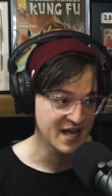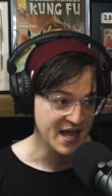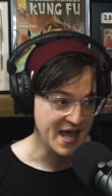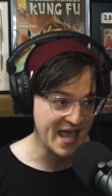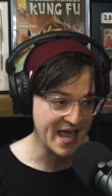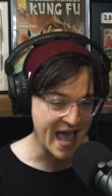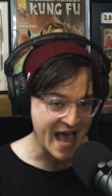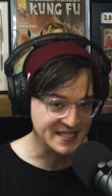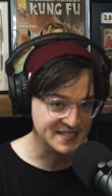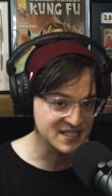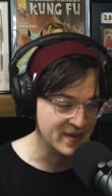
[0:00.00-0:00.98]
a
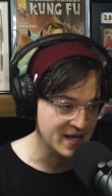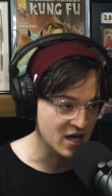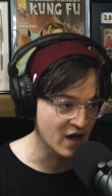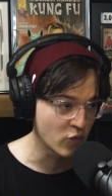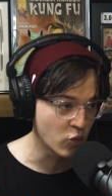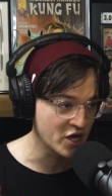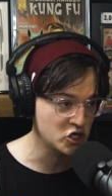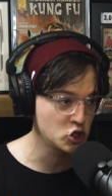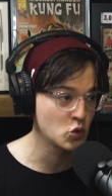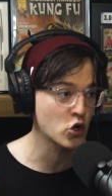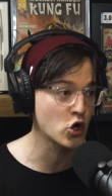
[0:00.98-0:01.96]
estimate of what you
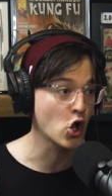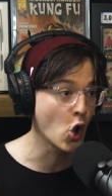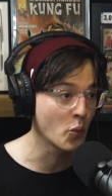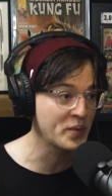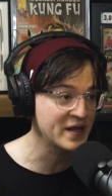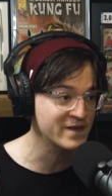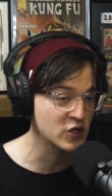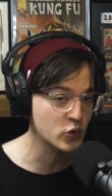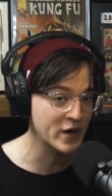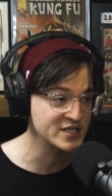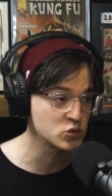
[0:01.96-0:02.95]
were hoping the
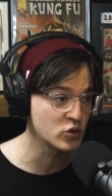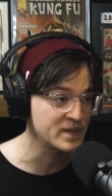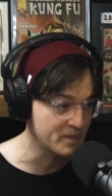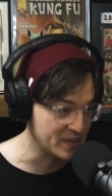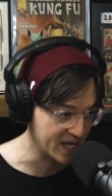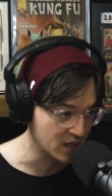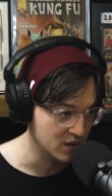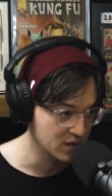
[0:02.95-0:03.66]
grades would be.